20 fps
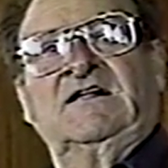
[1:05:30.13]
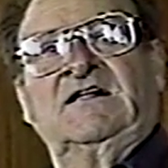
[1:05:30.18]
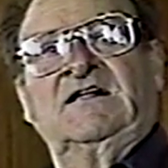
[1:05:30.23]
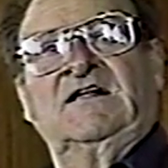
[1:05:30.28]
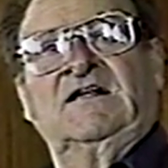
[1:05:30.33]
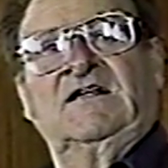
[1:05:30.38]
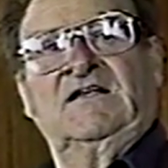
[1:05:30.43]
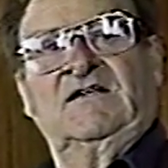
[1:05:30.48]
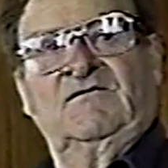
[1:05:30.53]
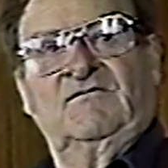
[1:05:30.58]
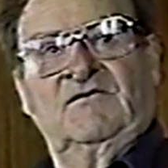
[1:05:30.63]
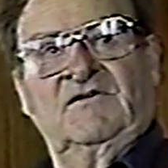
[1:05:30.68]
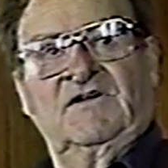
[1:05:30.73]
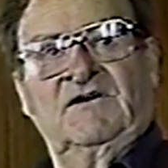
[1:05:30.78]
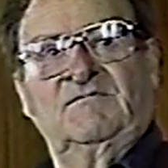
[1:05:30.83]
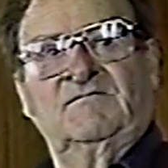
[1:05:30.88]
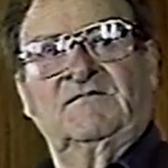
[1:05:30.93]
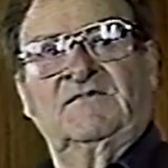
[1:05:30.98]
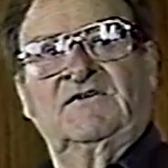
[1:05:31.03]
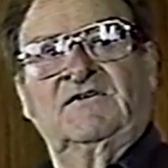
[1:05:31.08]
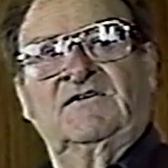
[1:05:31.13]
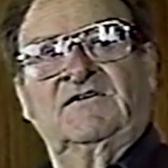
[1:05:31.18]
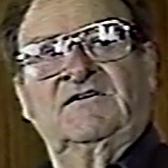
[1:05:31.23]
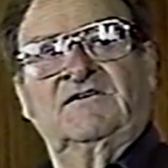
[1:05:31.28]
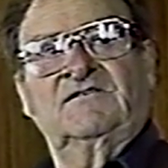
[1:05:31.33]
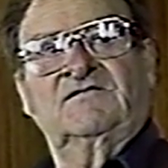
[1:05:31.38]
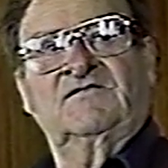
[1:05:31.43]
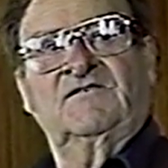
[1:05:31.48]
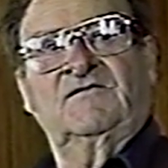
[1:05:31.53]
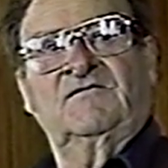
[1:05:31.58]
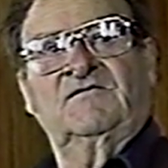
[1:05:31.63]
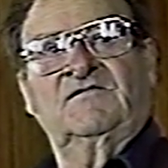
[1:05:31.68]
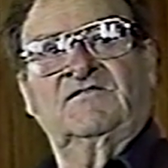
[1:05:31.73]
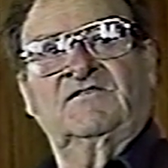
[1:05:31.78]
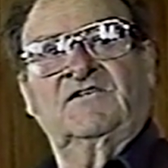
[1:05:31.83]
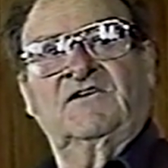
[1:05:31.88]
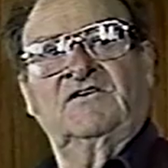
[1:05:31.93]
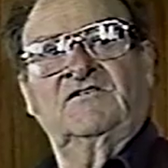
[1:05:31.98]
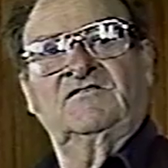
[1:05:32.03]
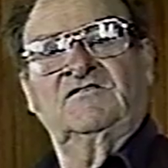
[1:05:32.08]
And he went up to the service
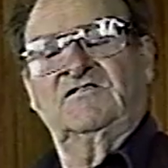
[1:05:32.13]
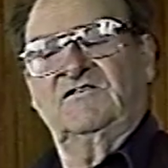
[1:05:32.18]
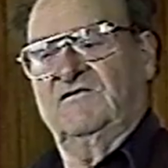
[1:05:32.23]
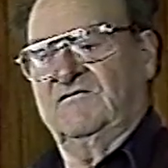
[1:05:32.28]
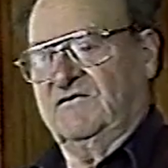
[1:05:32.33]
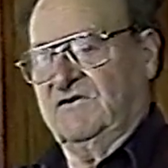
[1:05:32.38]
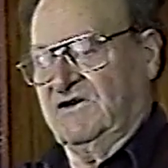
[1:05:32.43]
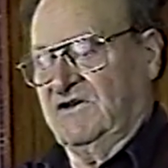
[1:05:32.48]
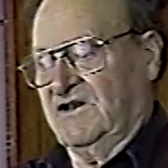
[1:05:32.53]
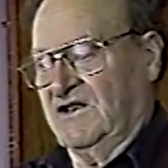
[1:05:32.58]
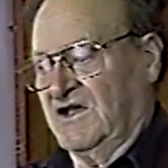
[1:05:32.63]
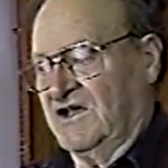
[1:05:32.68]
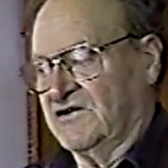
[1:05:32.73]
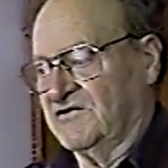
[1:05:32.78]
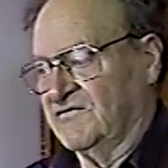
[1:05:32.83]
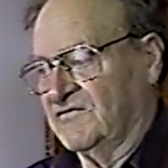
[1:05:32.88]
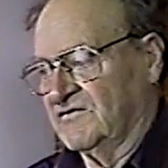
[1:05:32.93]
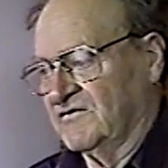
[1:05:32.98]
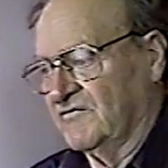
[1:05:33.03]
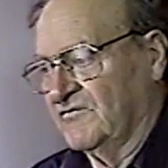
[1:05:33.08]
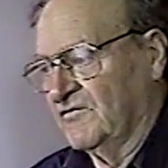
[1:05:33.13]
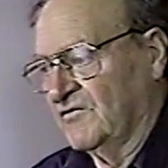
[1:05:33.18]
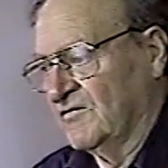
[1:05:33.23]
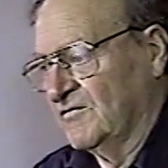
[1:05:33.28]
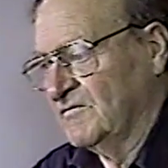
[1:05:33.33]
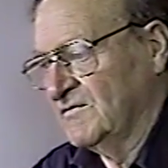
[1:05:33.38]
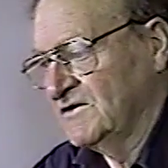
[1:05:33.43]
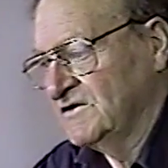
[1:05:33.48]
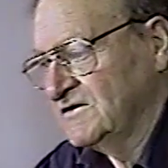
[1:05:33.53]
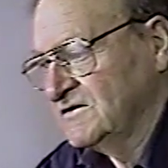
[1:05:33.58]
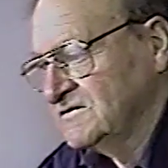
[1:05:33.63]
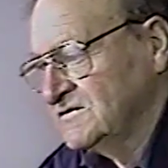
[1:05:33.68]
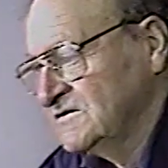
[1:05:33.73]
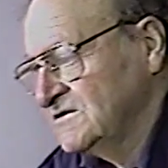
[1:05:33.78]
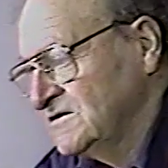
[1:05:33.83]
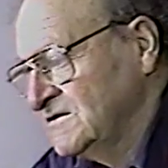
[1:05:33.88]
station. He went and asked for the foreman.